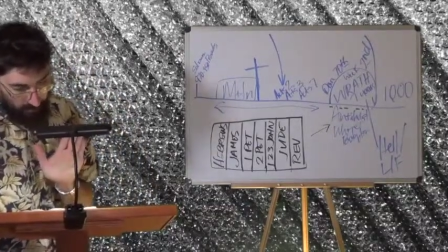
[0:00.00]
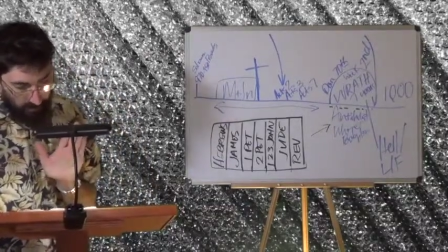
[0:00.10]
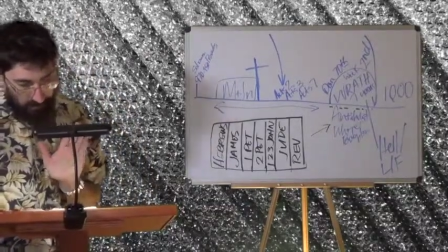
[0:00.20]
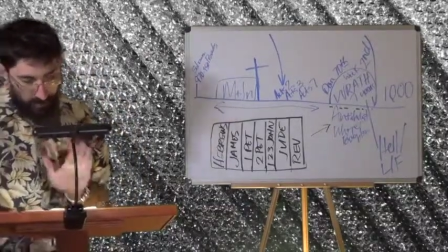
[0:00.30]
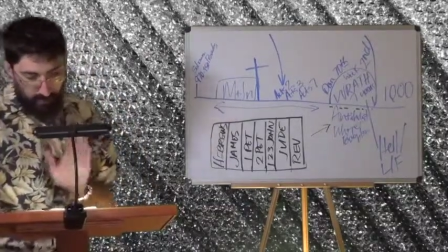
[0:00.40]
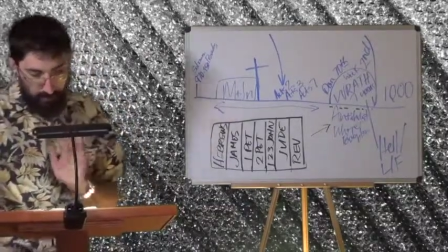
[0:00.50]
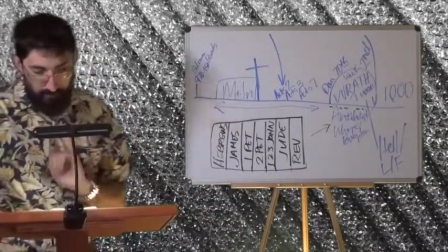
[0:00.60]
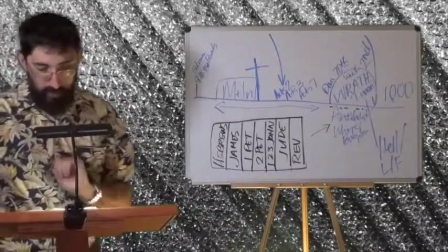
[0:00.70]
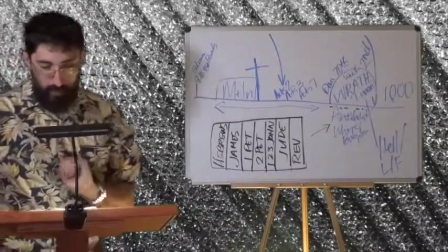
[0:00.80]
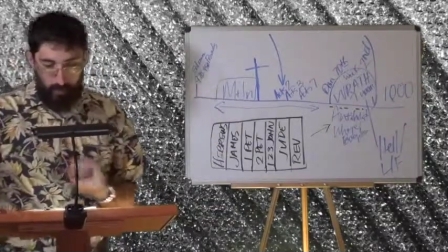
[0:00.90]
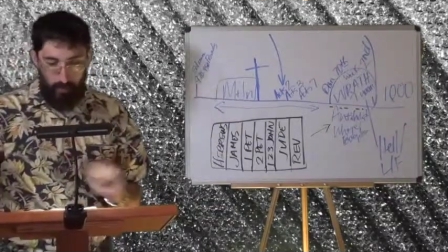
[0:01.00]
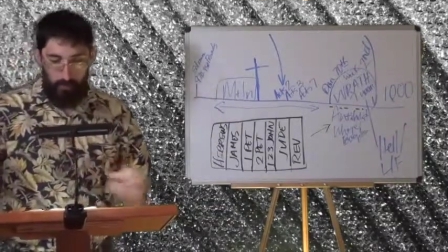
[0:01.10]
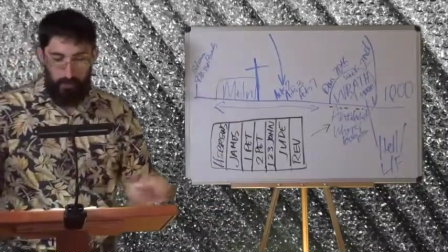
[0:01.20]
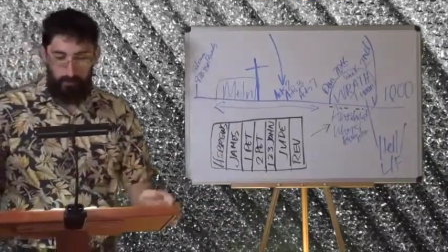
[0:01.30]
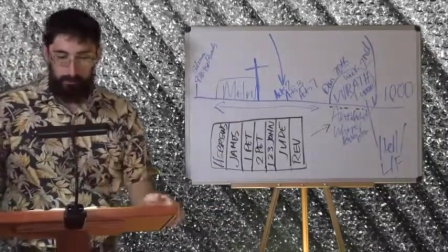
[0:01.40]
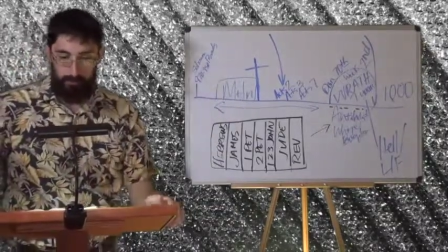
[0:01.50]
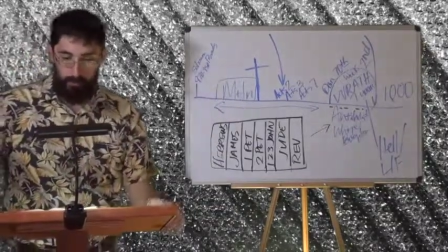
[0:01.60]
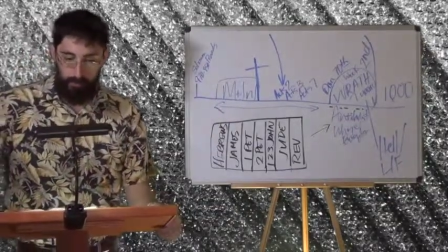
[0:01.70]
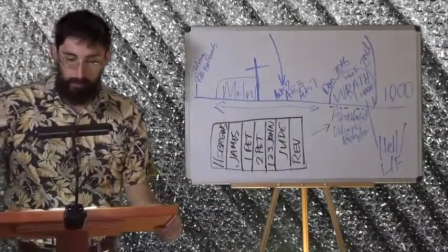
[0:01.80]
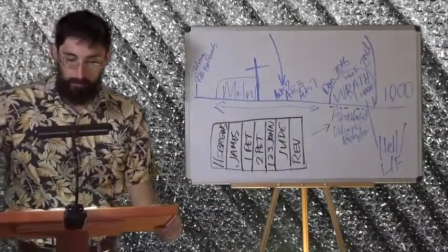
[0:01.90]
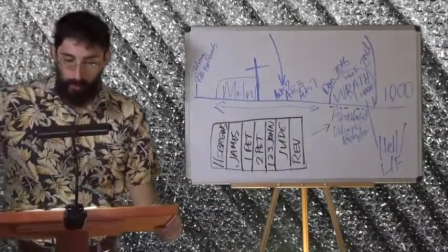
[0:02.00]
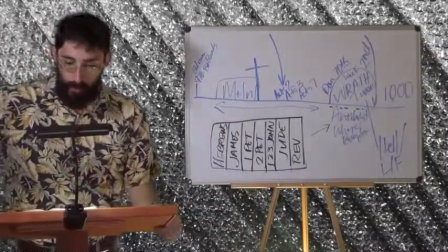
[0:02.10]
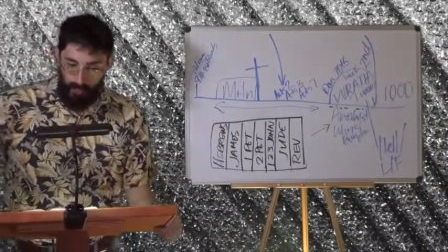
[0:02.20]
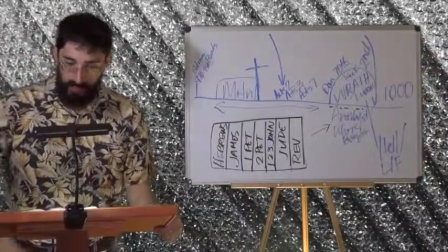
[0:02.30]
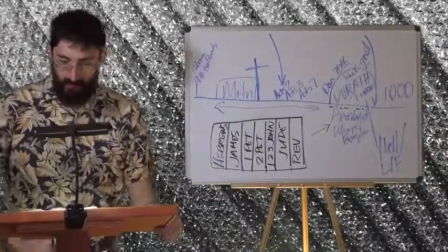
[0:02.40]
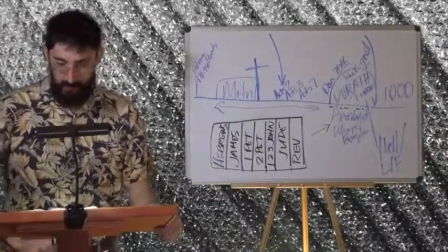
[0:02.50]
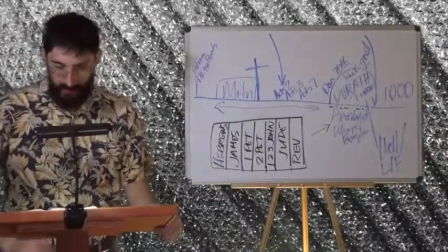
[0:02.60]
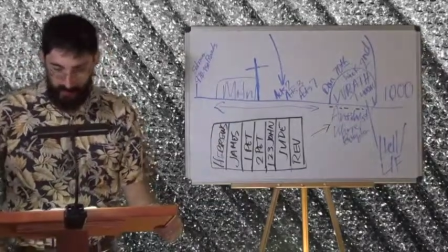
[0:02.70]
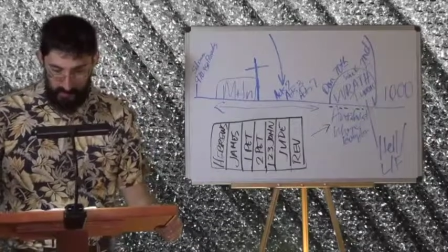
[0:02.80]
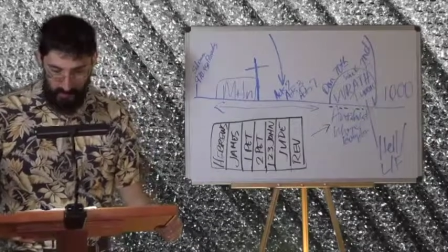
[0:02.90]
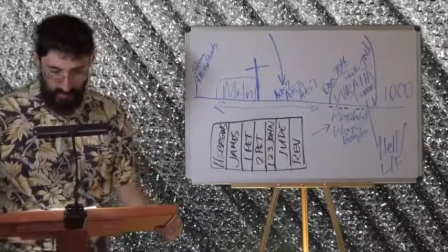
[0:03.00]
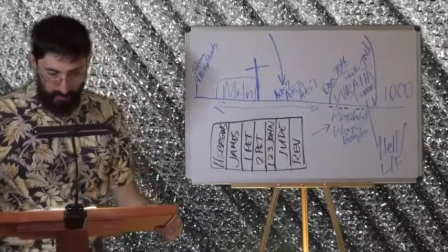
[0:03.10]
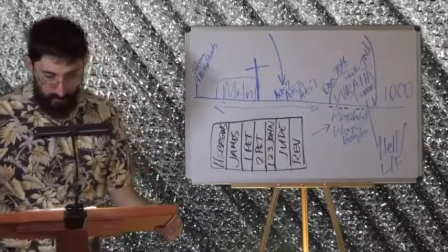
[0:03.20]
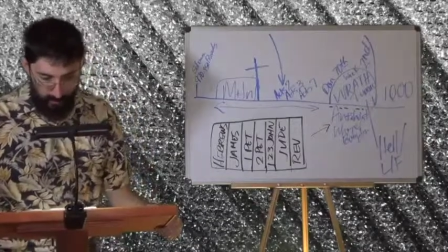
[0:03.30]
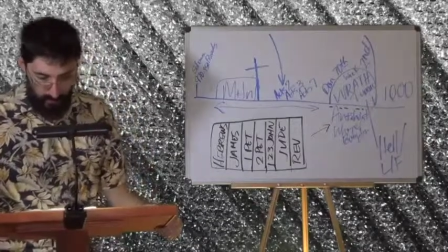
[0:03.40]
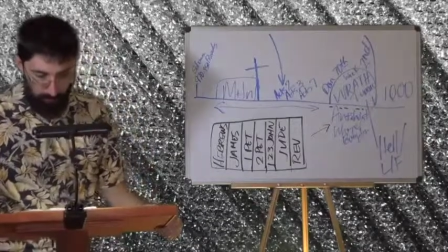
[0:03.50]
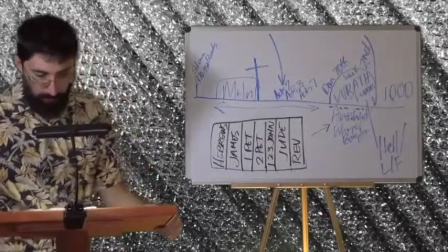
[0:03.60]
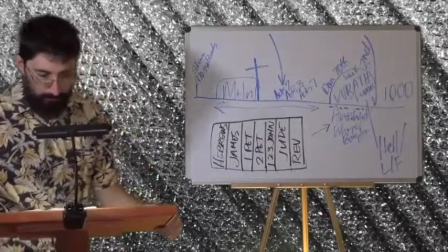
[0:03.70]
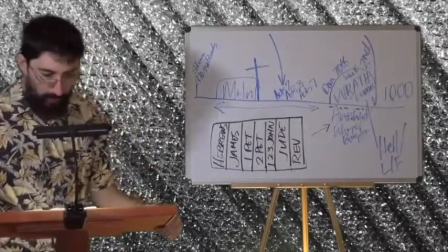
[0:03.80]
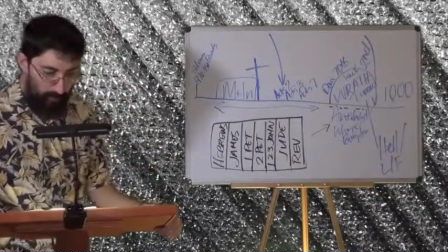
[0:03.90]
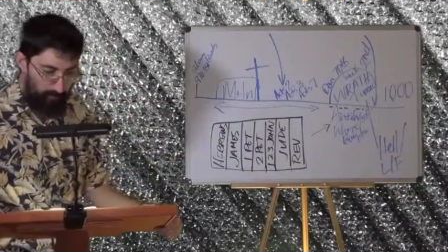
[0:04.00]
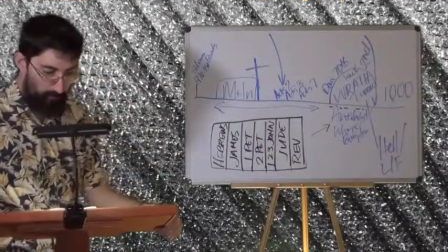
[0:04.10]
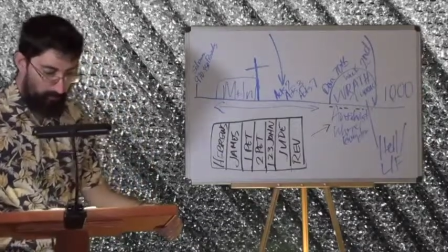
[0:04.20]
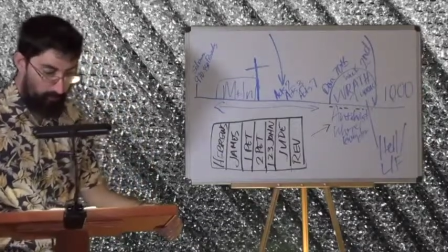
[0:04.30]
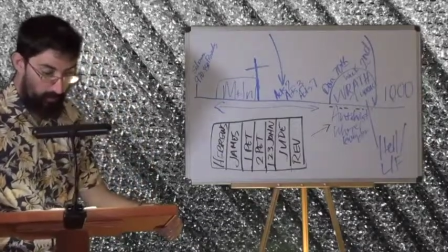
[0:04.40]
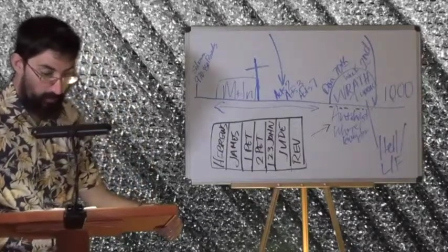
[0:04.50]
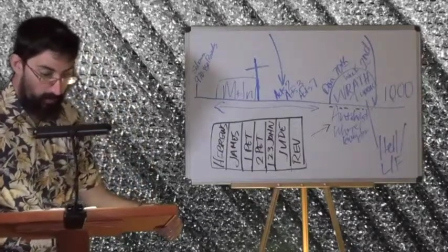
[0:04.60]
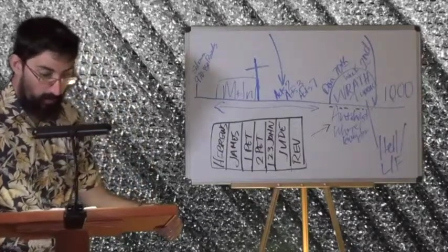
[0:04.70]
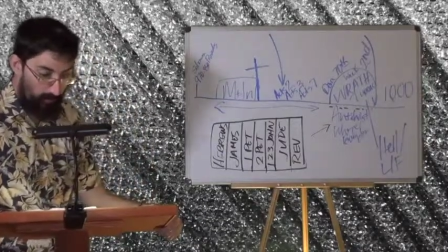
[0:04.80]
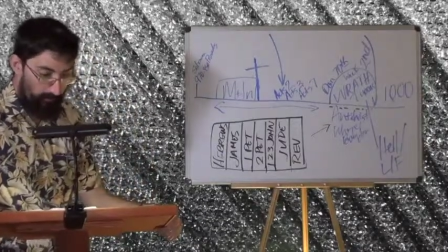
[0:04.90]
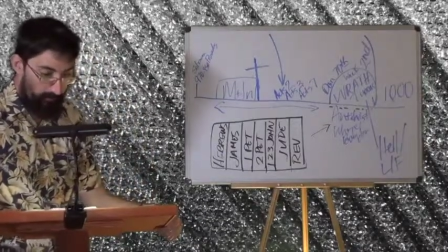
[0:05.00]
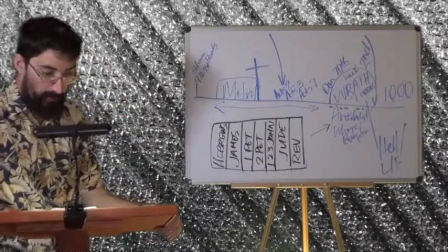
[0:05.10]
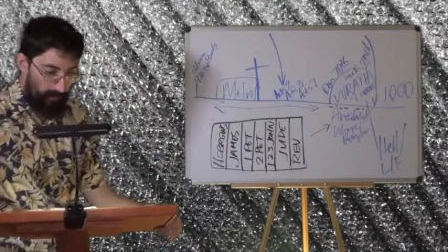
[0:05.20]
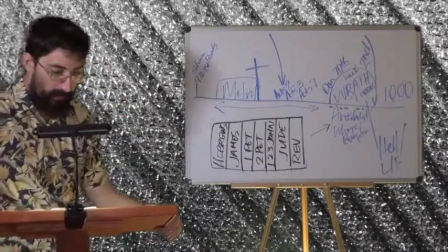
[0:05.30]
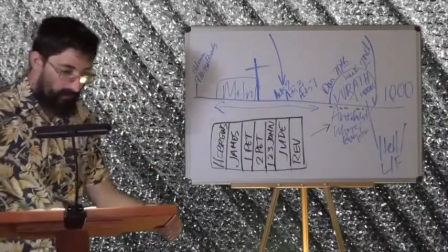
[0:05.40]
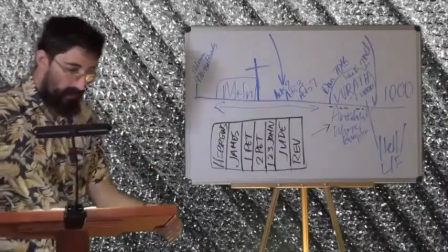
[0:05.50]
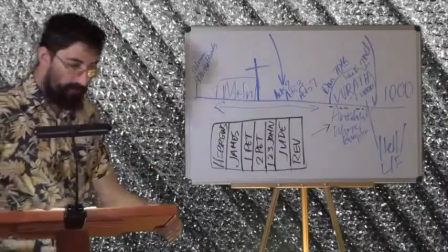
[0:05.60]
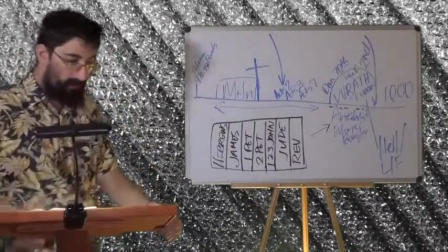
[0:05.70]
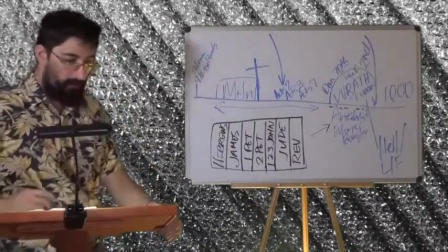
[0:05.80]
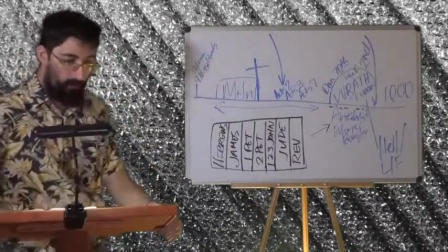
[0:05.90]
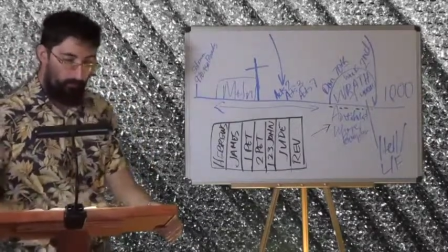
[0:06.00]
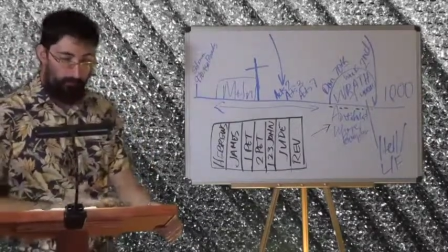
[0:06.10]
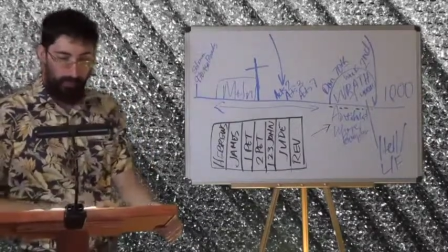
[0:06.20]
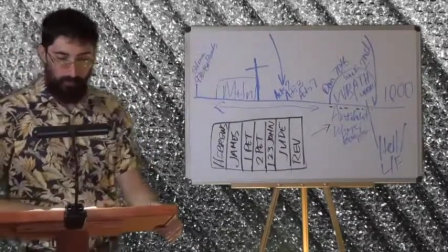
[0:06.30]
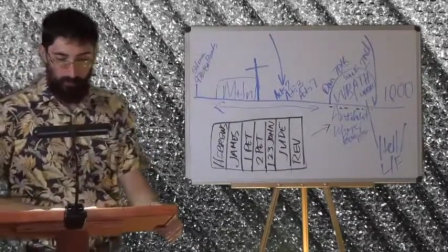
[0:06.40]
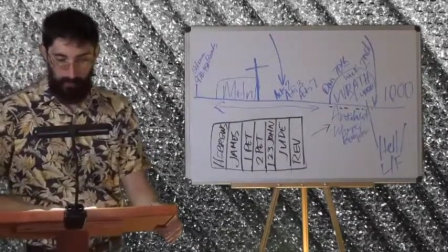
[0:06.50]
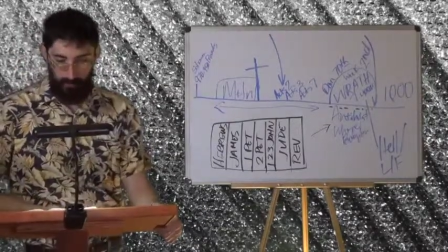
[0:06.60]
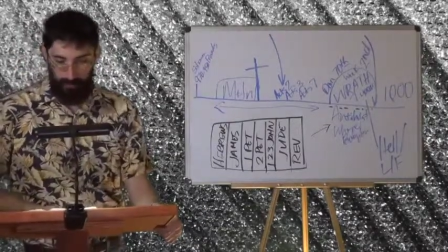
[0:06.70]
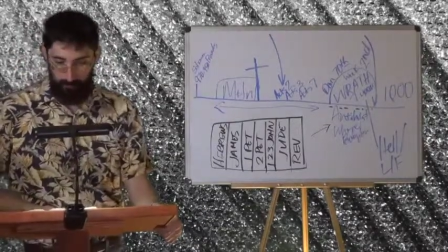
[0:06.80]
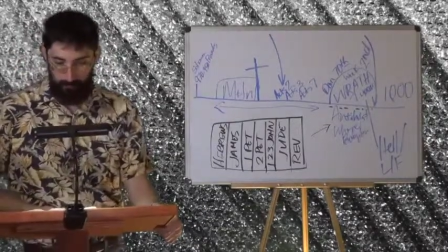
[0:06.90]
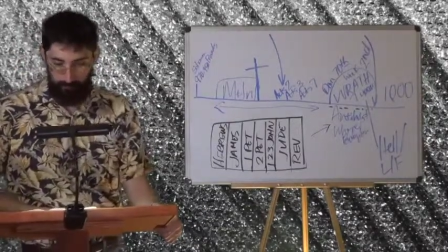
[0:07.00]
he that being often reproved hardens his neck. The reproof is having no effect on him